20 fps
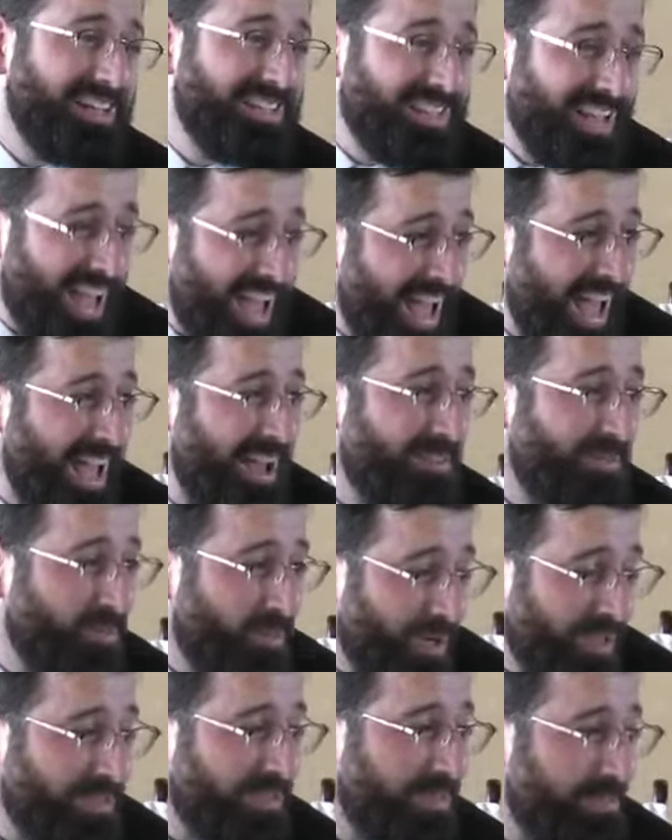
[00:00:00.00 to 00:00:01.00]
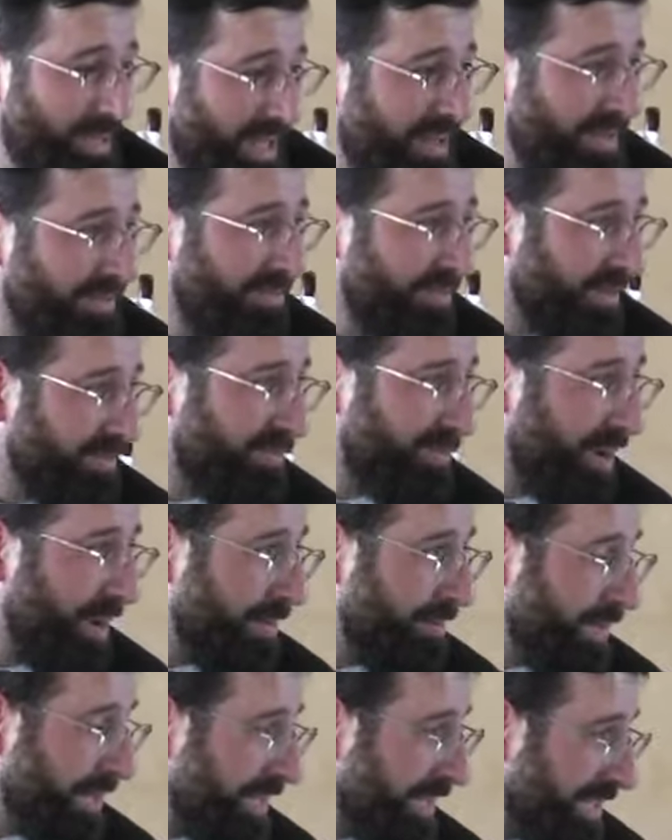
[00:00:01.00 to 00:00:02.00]
to have what to benefit
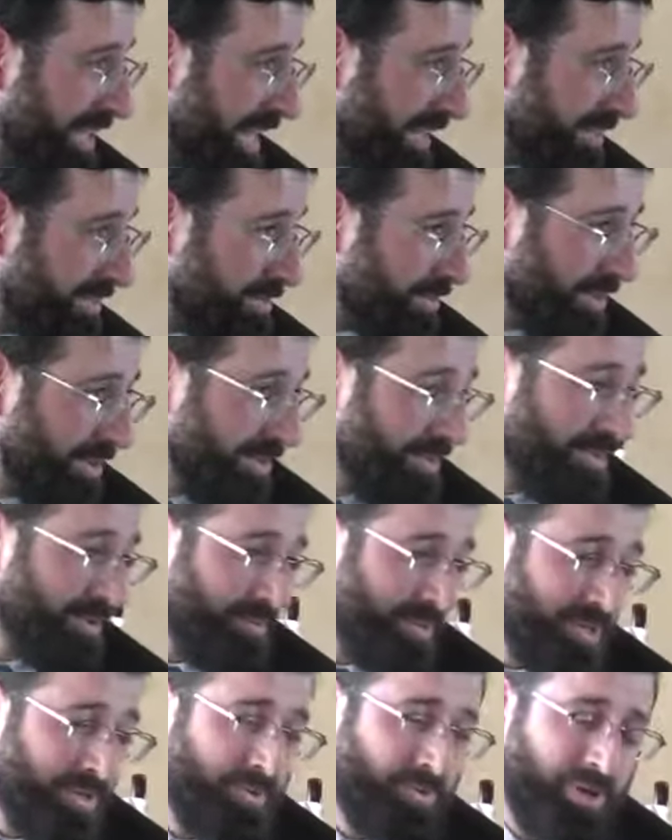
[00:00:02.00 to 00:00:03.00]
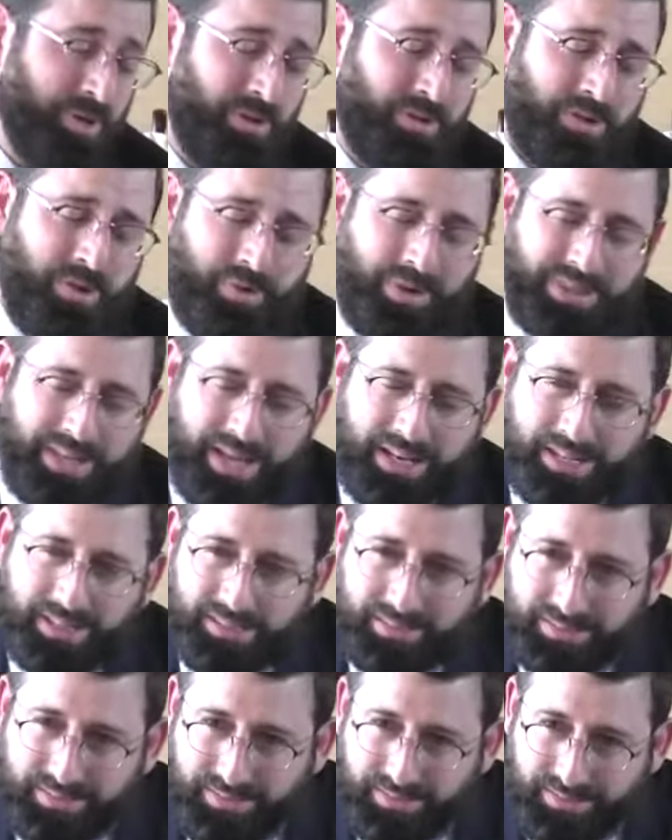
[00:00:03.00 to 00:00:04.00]
from in the next world. And we we all know what that
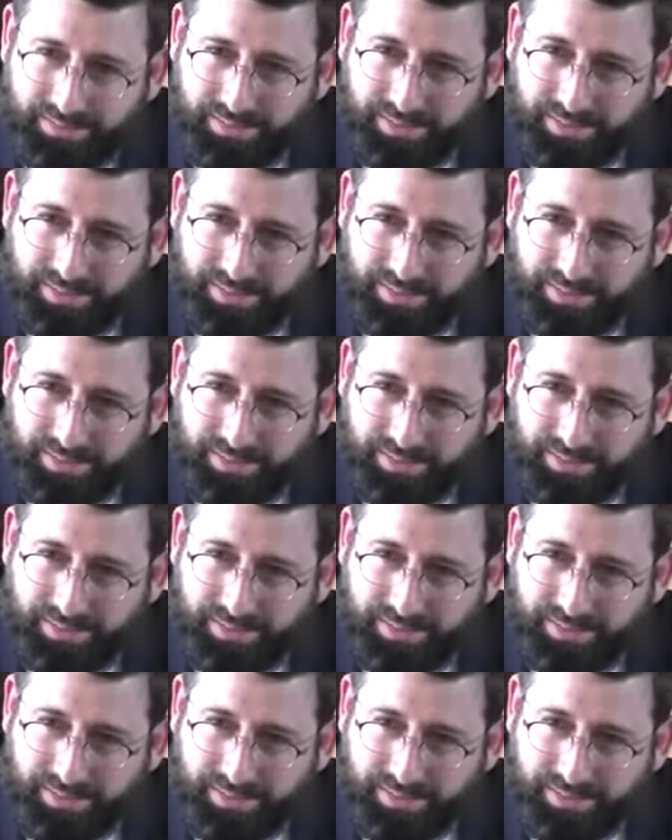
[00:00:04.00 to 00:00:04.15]
is.